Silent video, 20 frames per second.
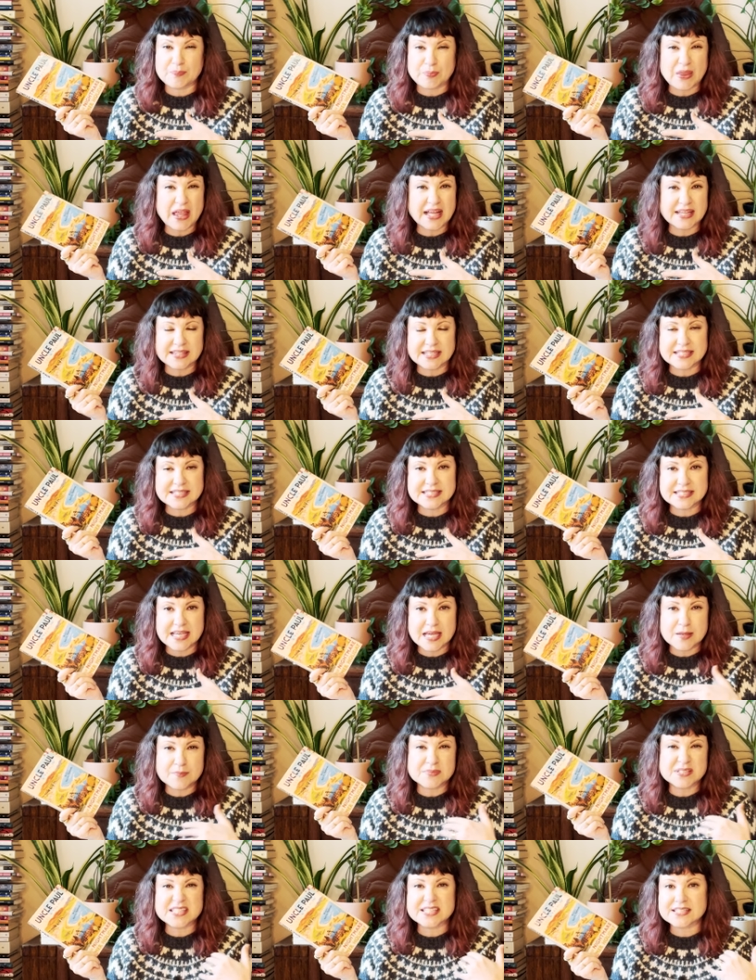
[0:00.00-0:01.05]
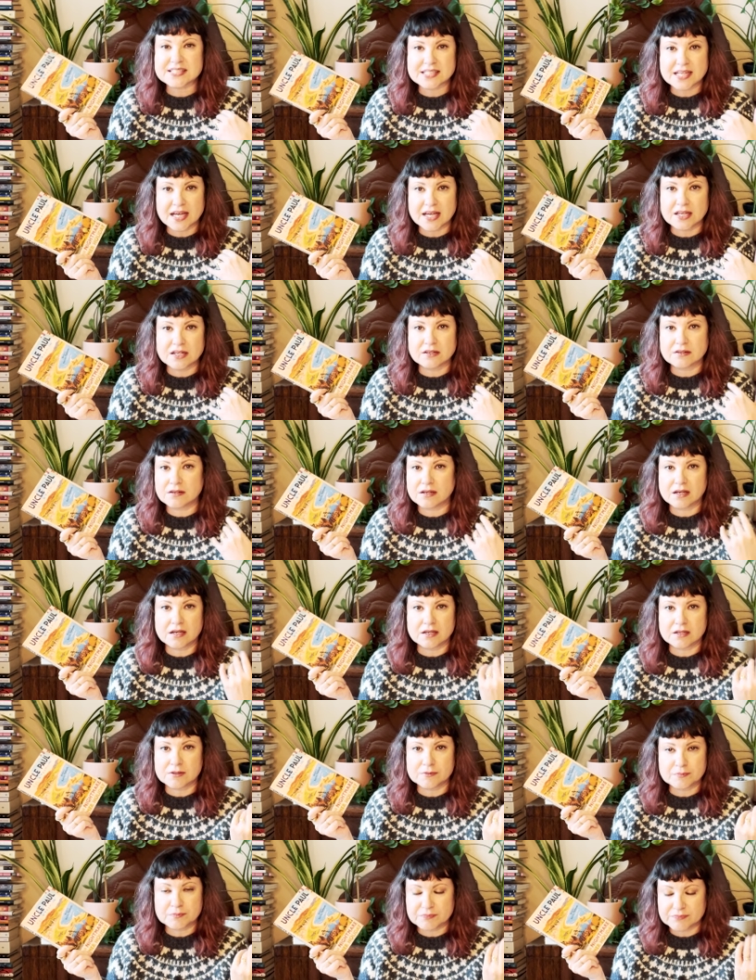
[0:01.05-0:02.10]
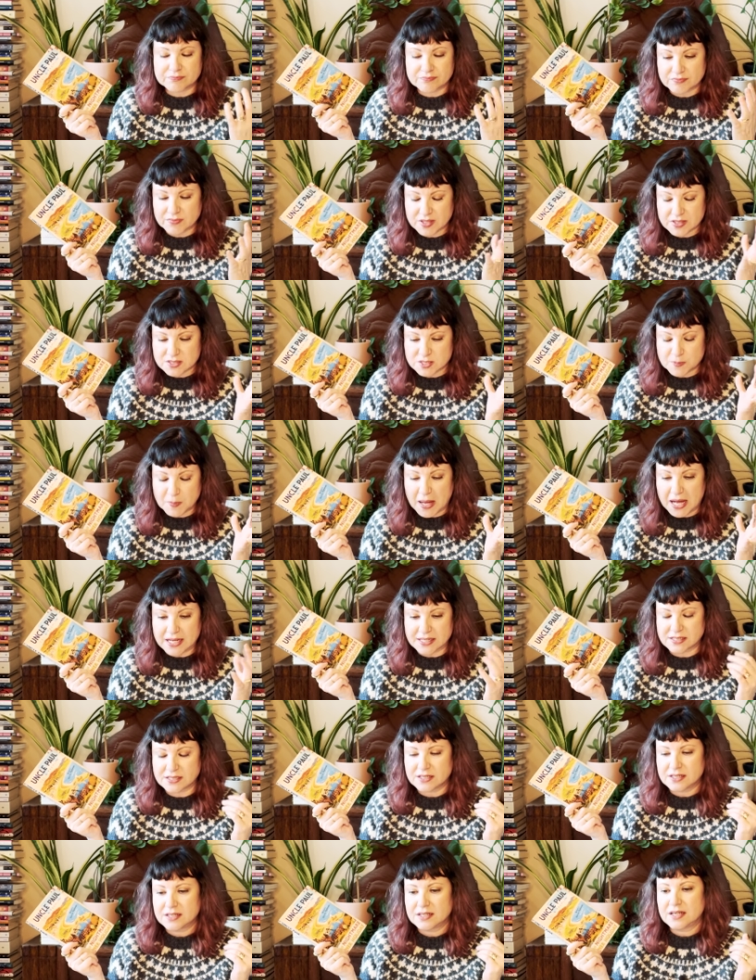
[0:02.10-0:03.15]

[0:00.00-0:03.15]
at the same seaside um, spot,